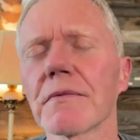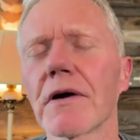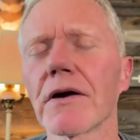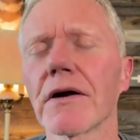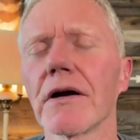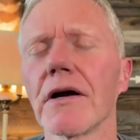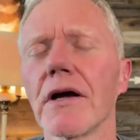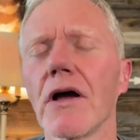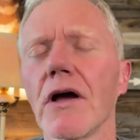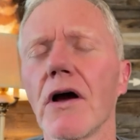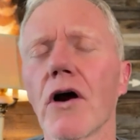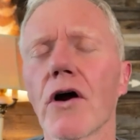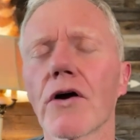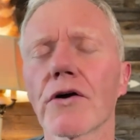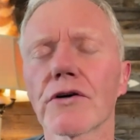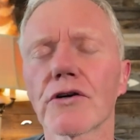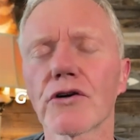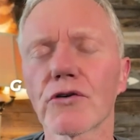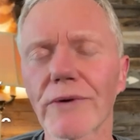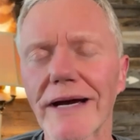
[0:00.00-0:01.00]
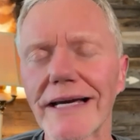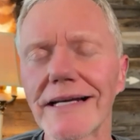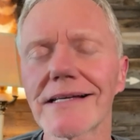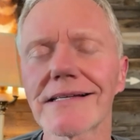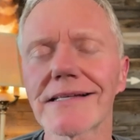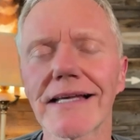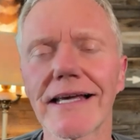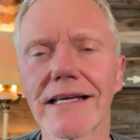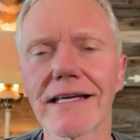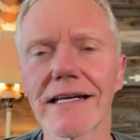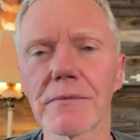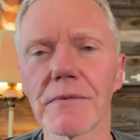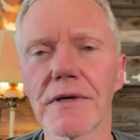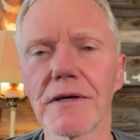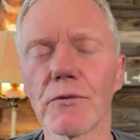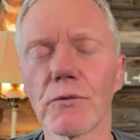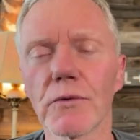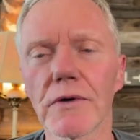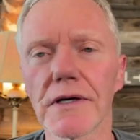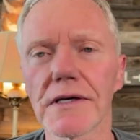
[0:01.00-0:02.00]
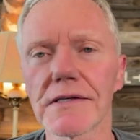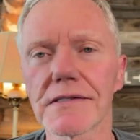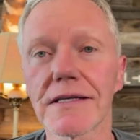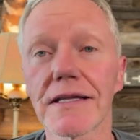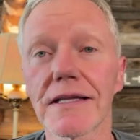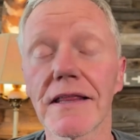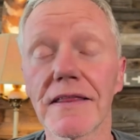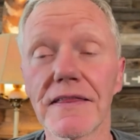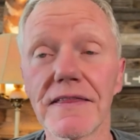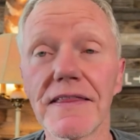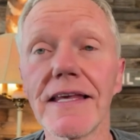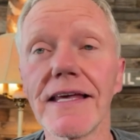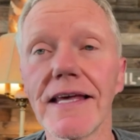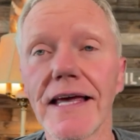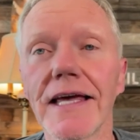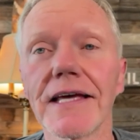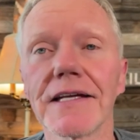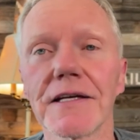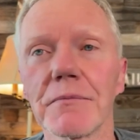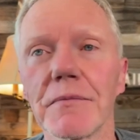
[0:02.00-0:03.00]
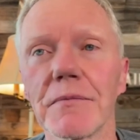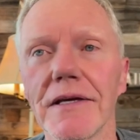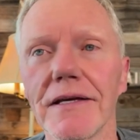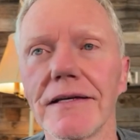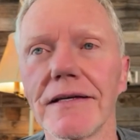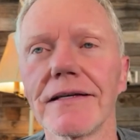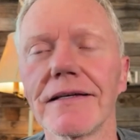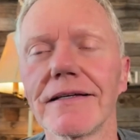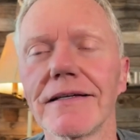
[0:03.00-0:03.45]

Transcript: Our, our greatest enemy was the enemy,